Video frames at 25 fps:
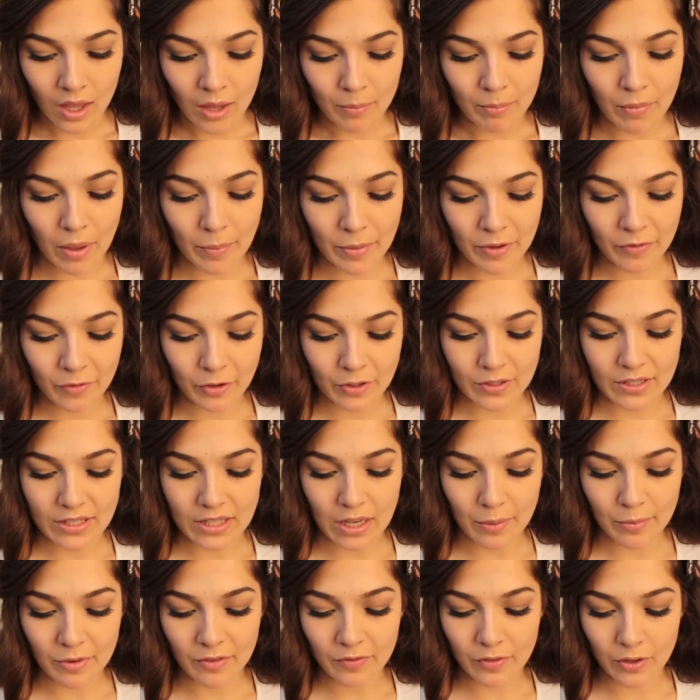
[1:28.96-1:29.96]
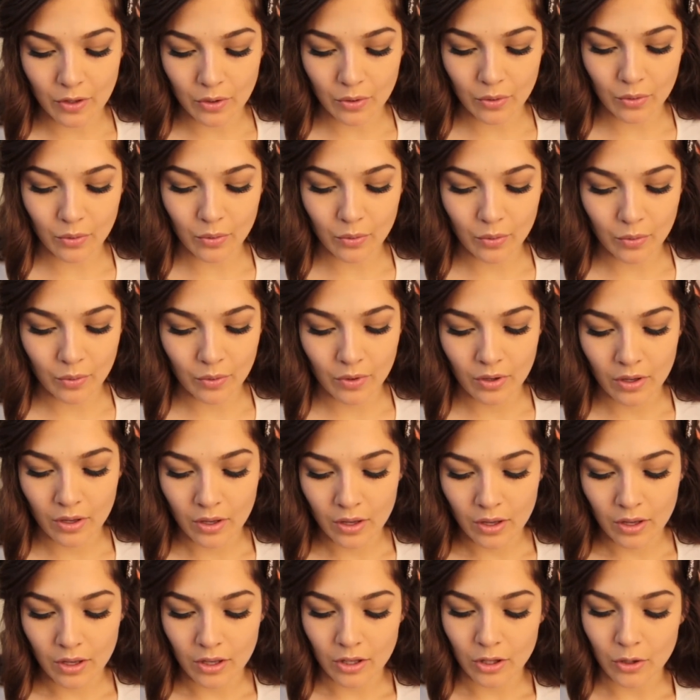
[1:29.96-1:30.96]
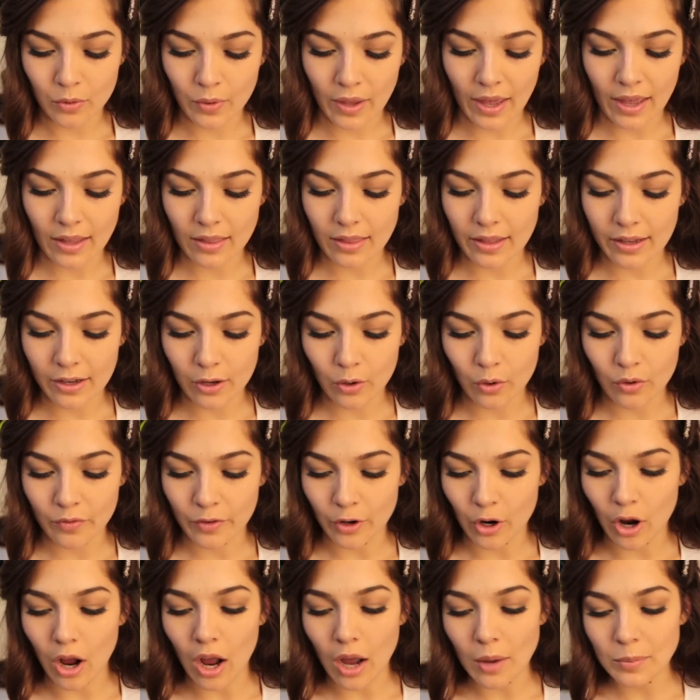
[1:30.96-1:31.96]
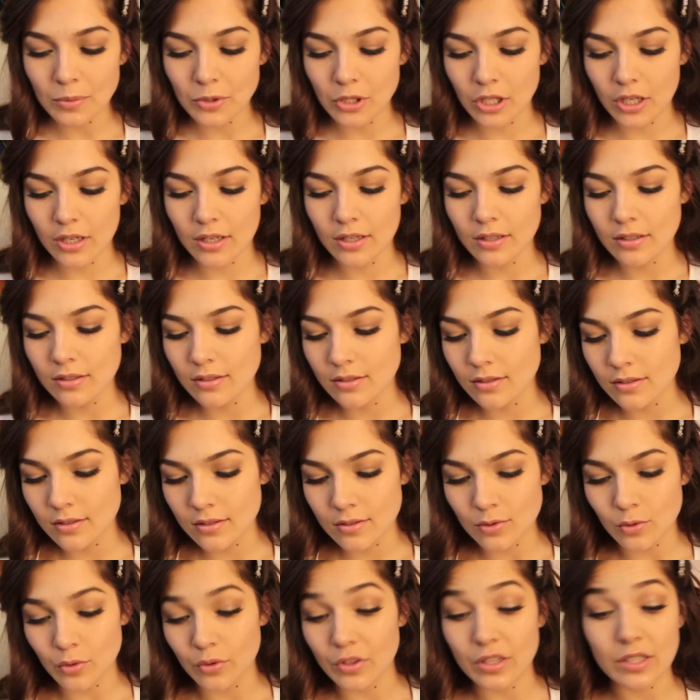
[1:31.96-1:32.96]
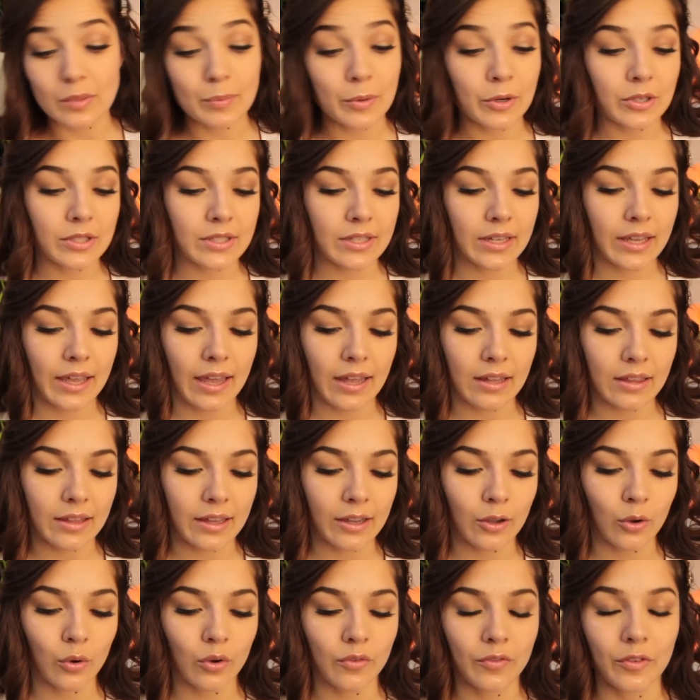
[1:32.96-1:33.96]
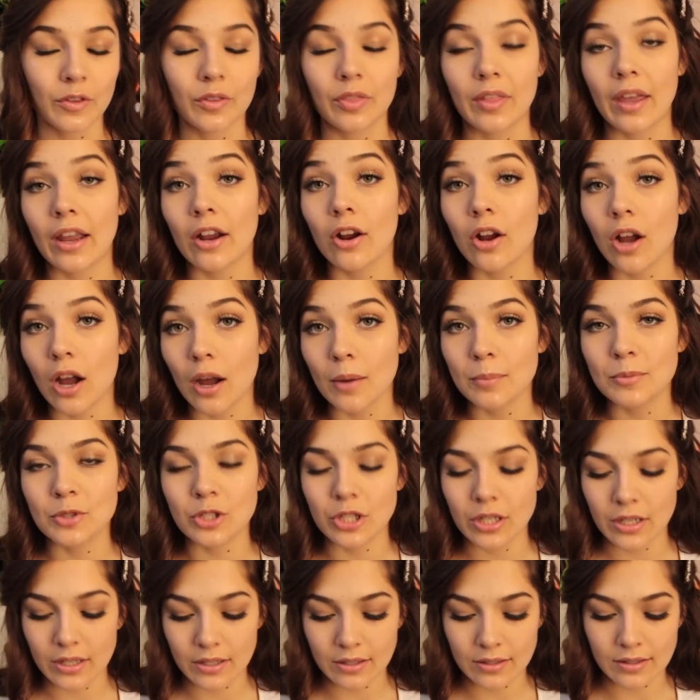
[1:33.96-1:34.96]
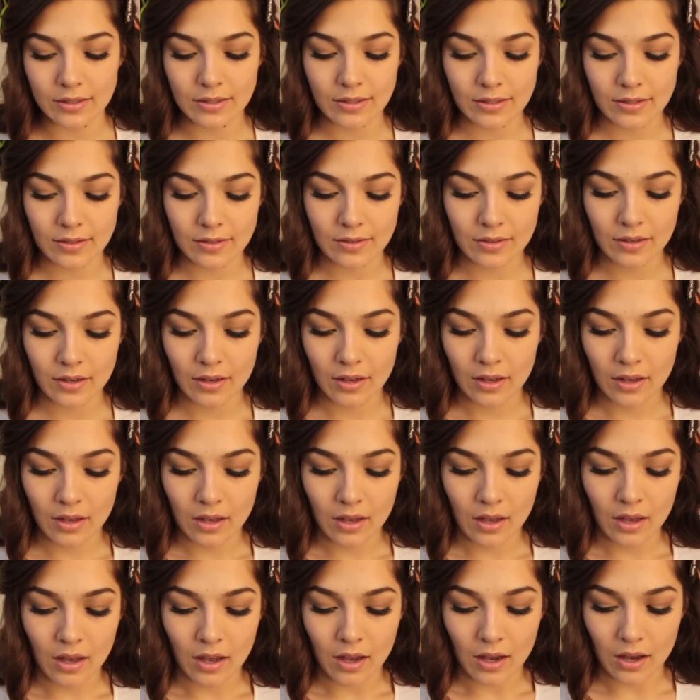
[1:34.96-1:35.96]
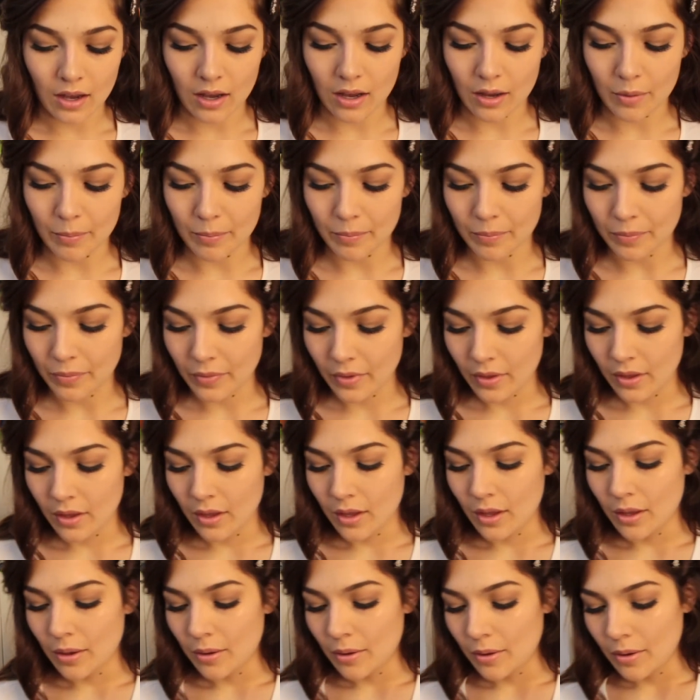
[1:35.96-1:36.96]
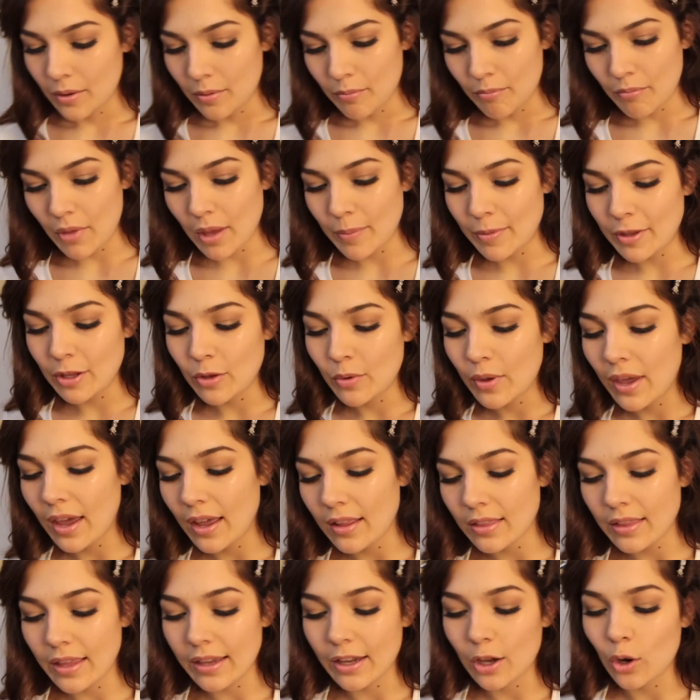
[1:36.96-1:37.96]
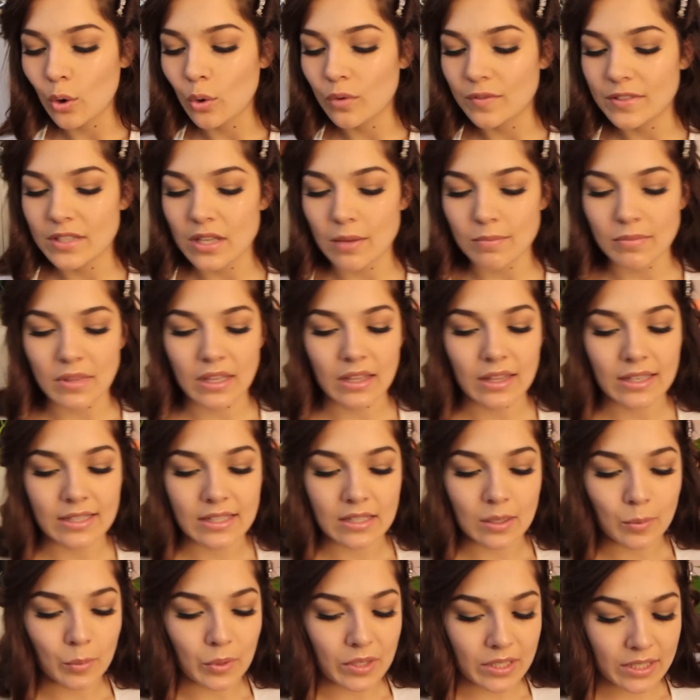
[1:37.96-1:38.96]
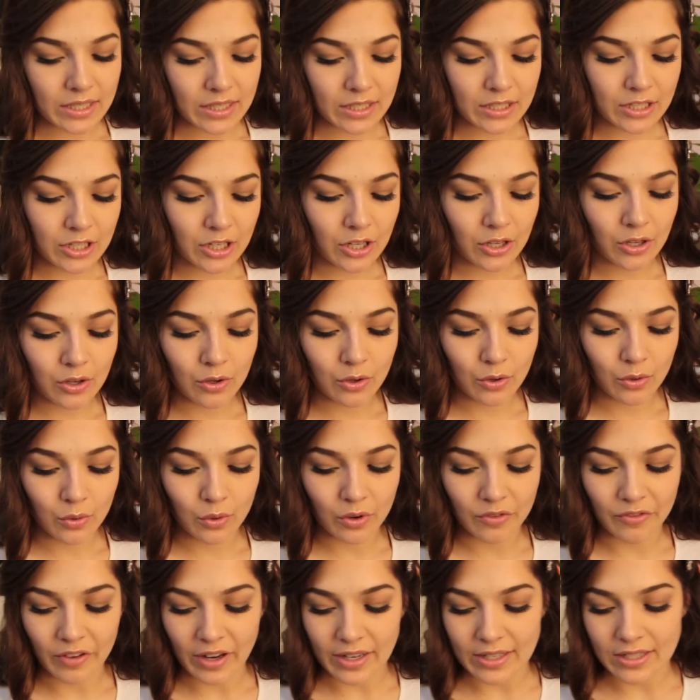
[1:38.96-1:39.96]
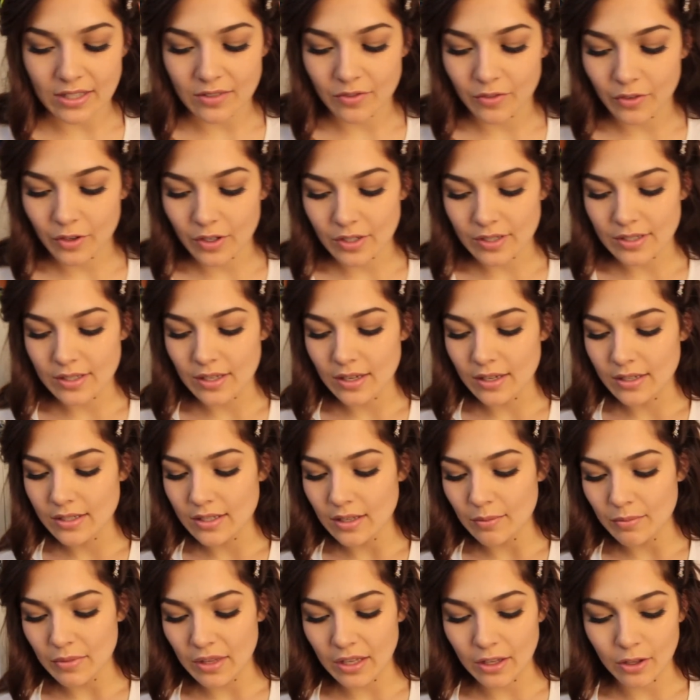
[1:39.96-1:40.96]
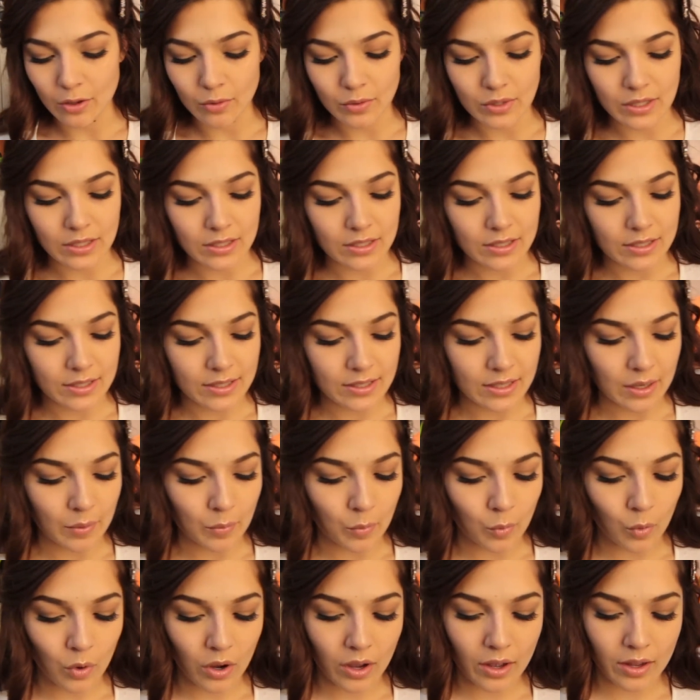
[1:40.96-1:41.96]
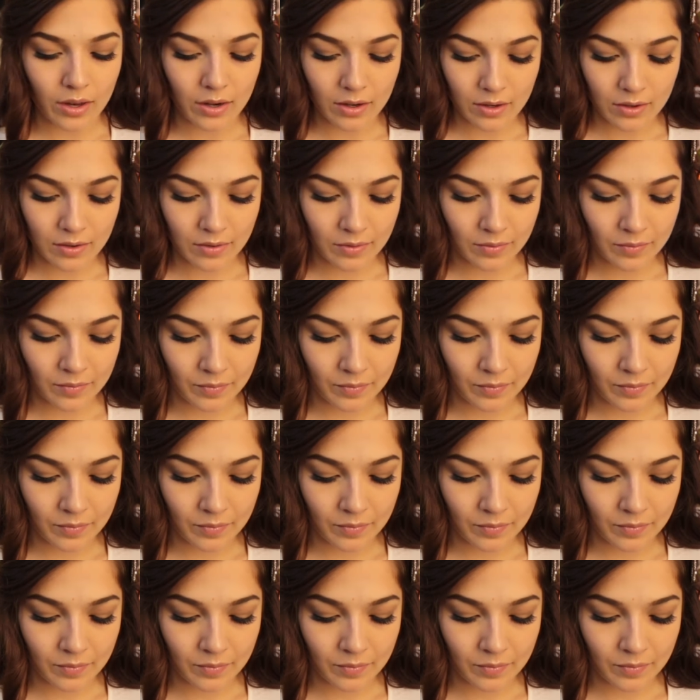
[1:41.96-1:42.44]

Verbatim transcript: Maybe for some of you, you can't let go of your options or this person can't let go of you, their options. Um, maybe you can't let go of something that someone did to you or vice versa, something you did to someone.